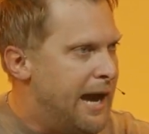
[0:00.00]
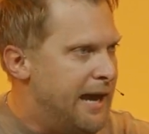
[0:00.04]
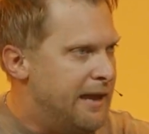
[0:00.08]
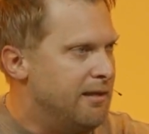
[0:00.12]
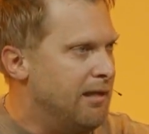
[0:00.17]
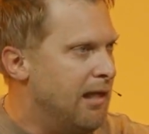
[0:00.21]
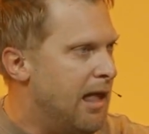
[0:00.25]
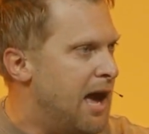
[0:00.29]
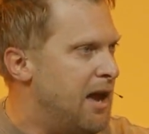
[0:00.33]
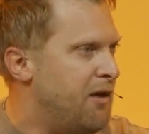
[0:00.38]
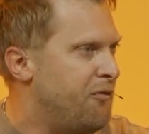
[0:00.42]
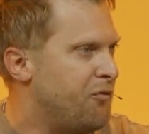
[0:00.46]

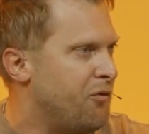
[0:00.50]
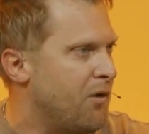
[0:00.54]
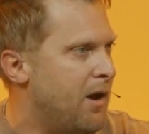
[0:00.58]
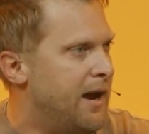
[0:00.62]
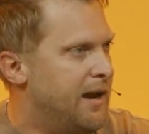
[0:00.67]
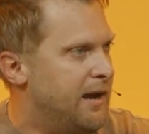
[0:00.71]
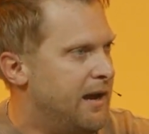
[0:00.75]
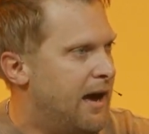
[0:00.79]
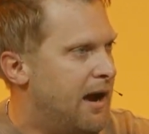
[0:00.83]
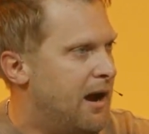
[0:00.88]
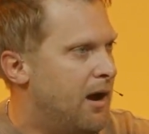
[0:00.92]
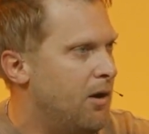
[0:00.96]
in life
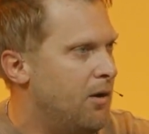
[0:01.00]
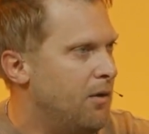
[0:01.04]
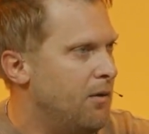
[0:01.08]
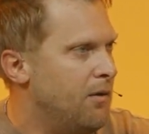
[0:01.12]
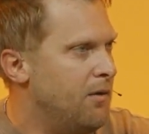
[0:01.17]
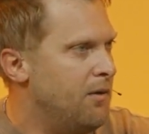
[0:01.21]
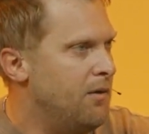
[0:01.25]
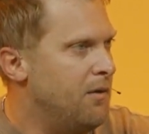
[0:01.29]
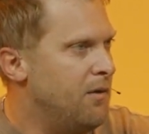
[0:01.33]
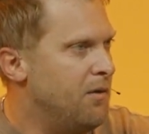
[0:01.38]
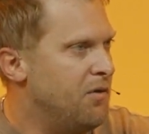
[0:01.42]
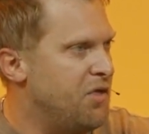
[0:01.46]
right now.
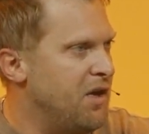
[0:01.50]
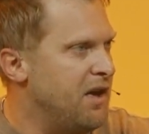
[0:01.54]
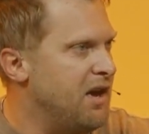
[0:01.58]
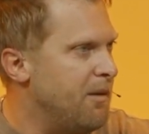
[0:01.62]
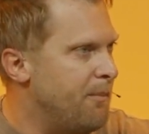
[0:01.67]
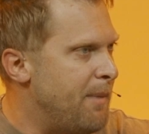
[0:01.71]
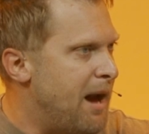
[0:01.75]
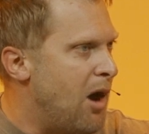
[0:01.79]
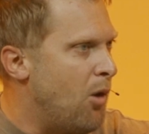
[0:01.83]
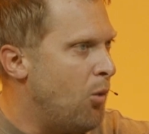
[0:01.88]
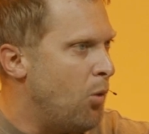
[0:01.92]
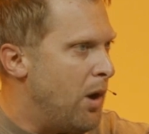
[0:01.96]
Think
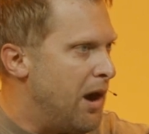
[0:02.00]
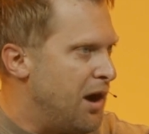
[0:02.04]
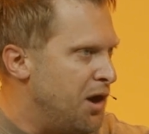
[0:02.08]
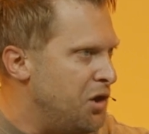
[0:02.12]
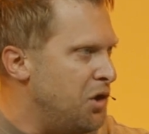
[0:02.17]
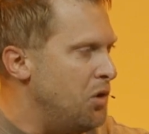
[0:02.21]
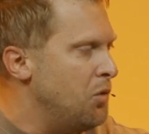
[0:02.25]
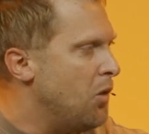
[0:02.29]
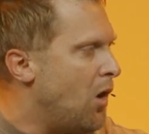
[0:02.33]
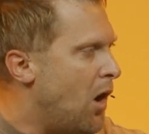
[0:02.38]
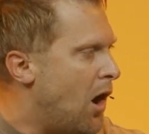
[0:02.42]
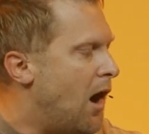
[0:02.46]
about where
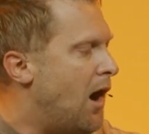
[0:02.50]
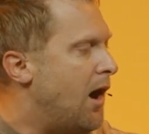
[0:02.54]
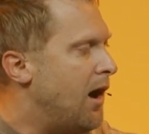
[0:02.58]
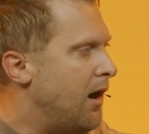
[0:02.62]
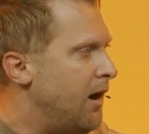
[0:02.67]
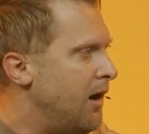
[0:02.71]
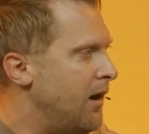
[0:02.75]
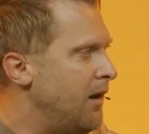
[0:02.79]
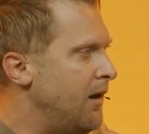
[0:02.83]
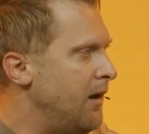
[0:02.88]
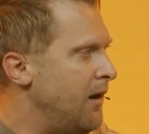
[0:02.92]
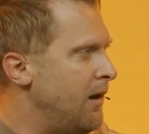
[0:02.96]
you are.